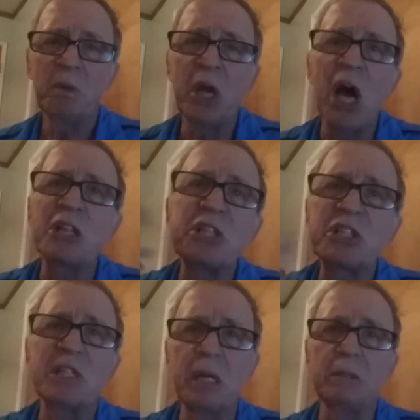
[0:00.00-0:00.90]
God the
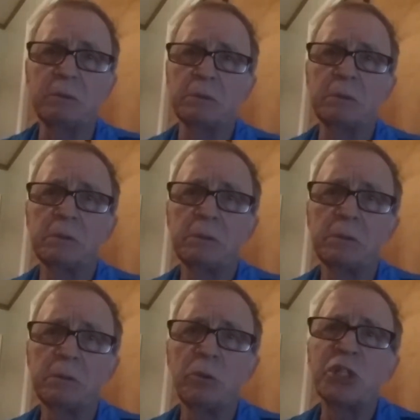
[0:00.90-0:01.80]
Son
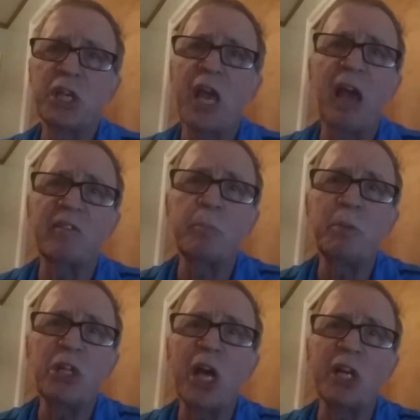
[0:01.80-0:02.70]
was going to have to
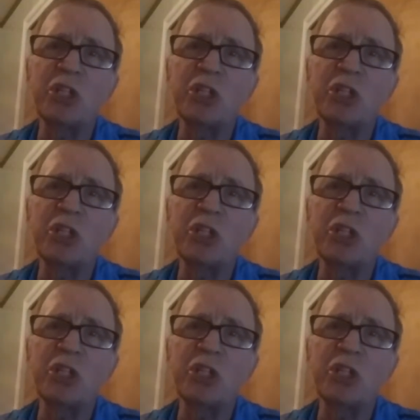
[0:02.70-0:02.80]
be that